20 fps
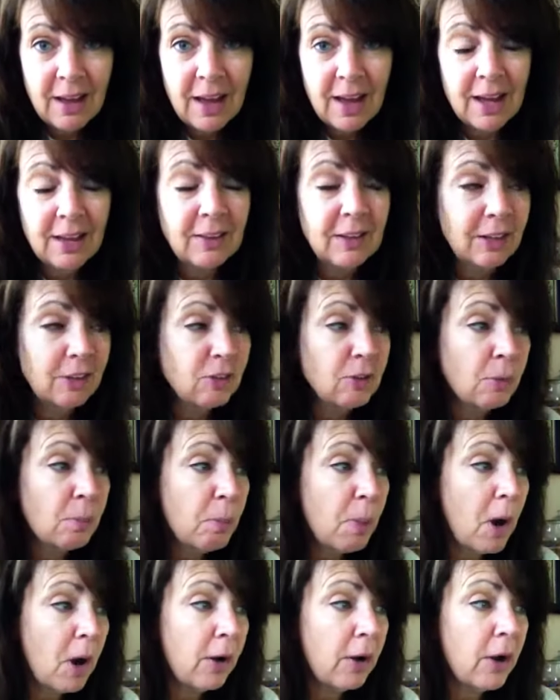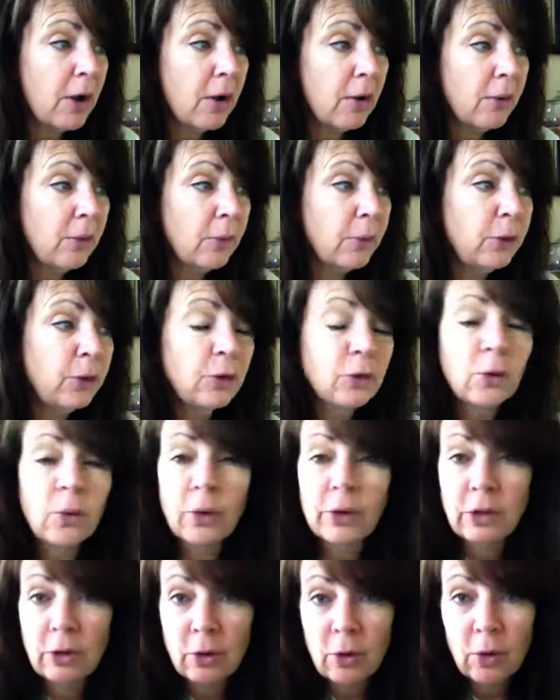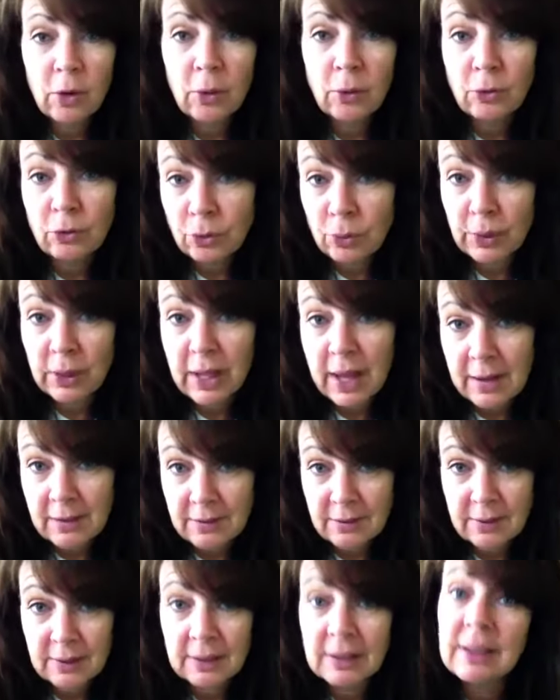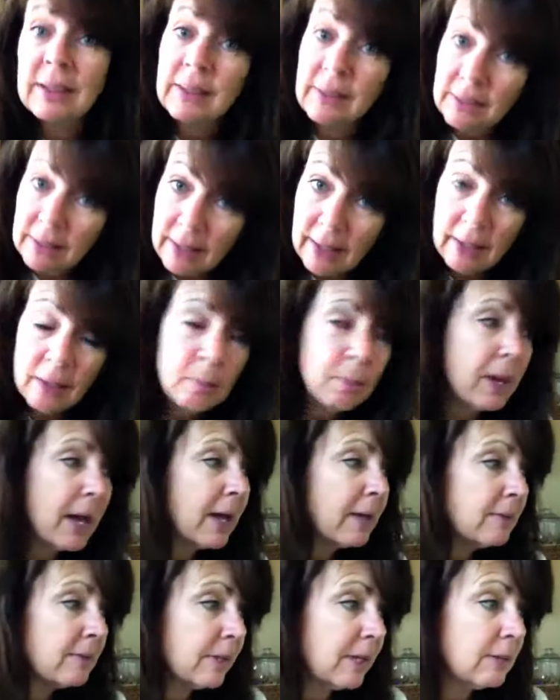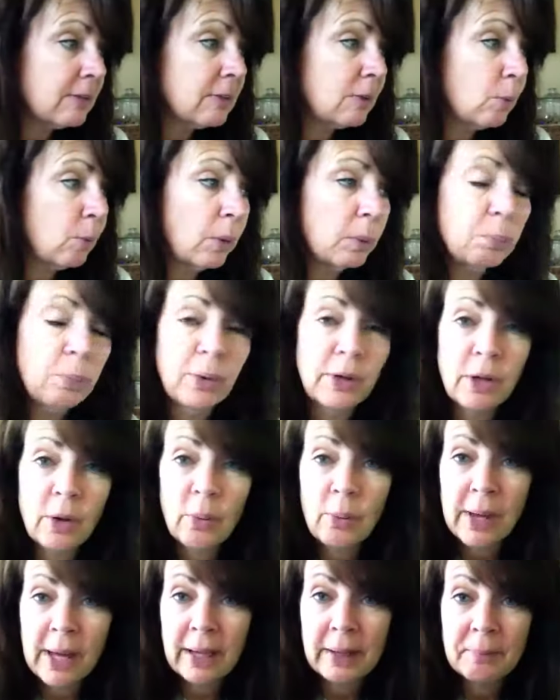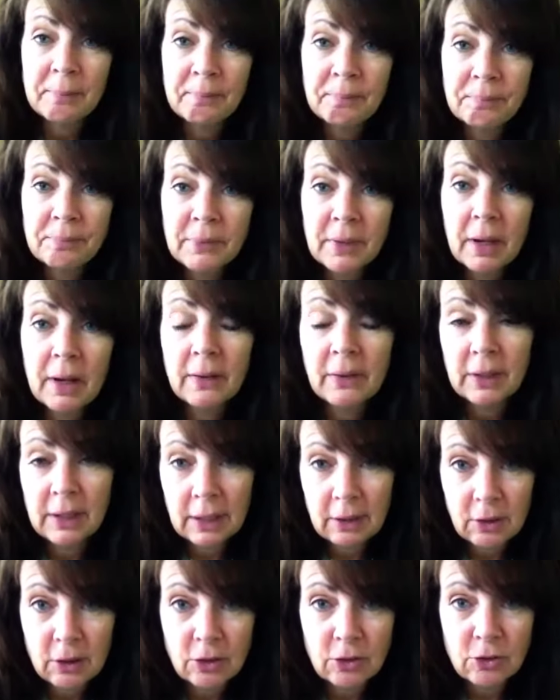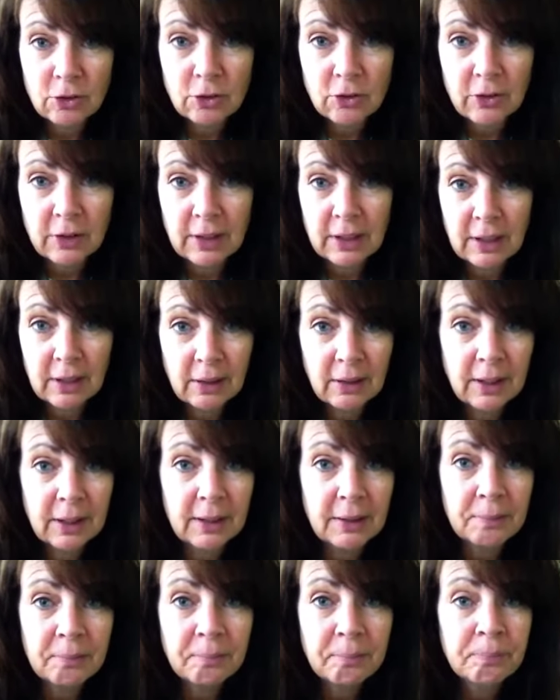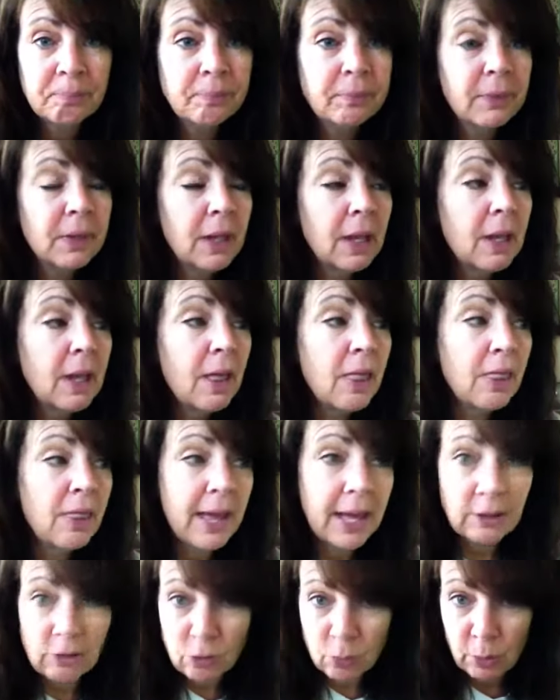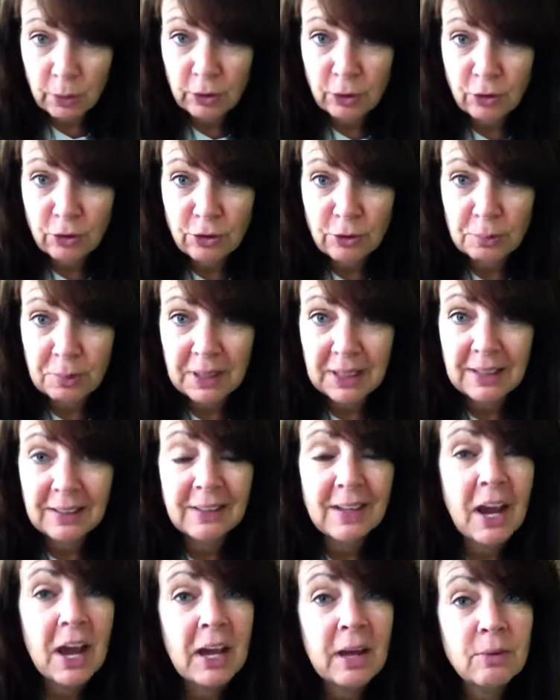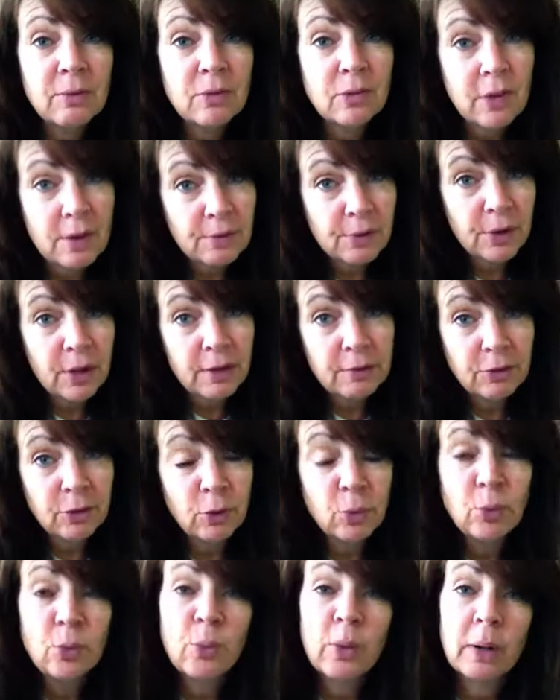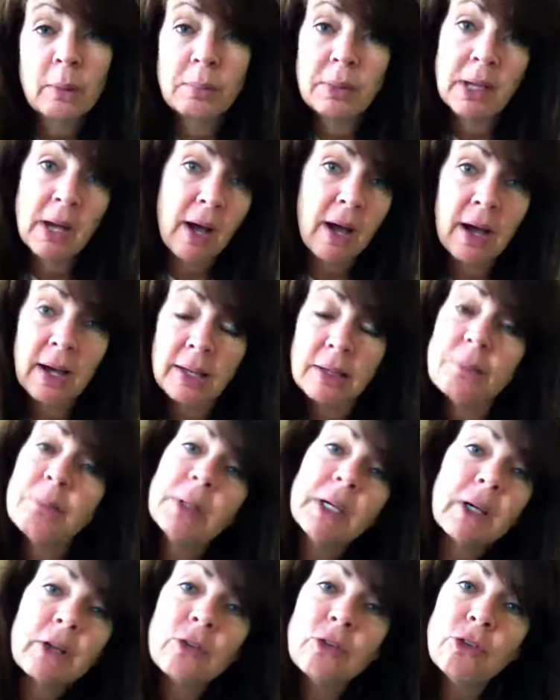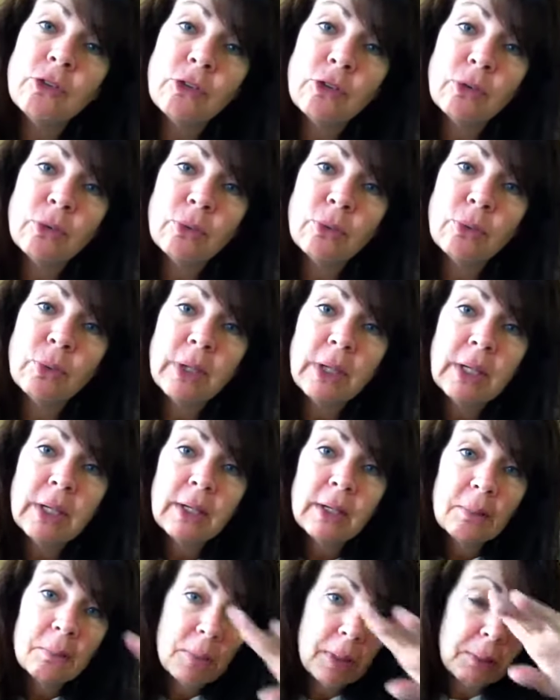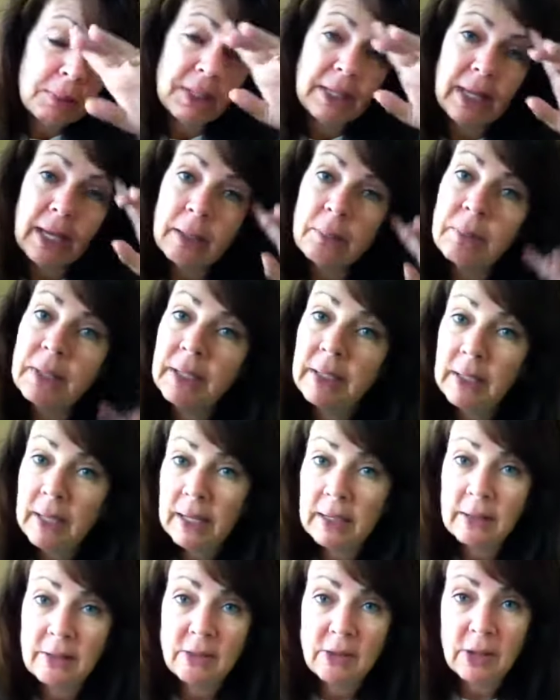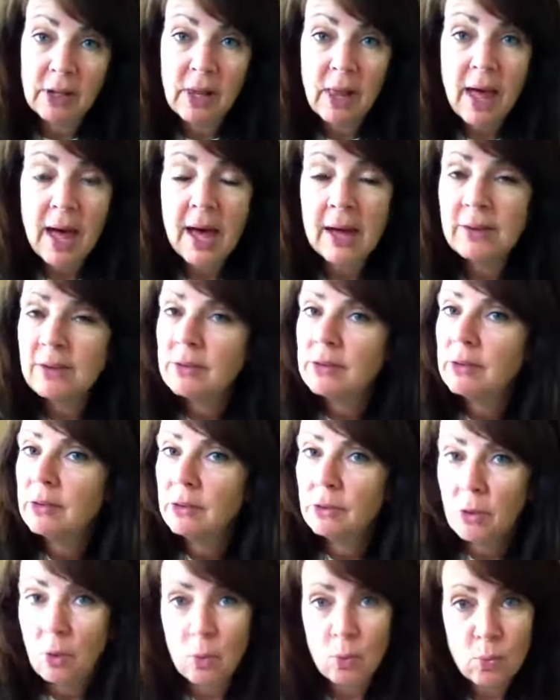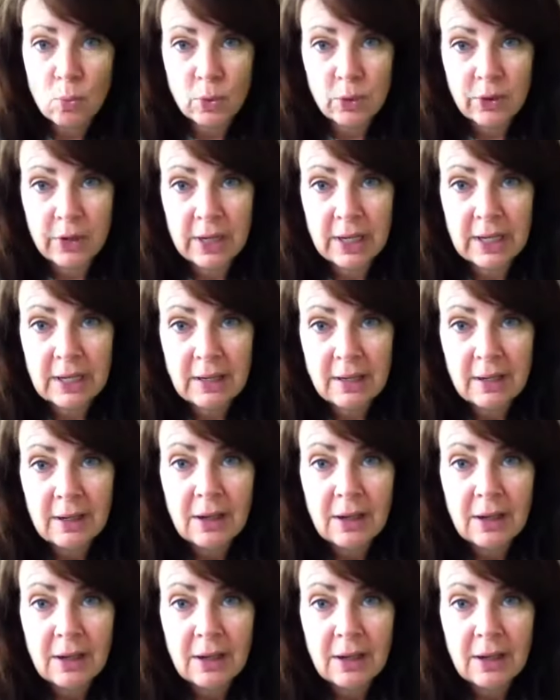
And then tomorrow you're going to go do a lesson in the LMS, lesson 1.08, on the characters in the Iliad. That's where you should be. Now I have several of you who are behind because you maybe came in late to class. Don't worry.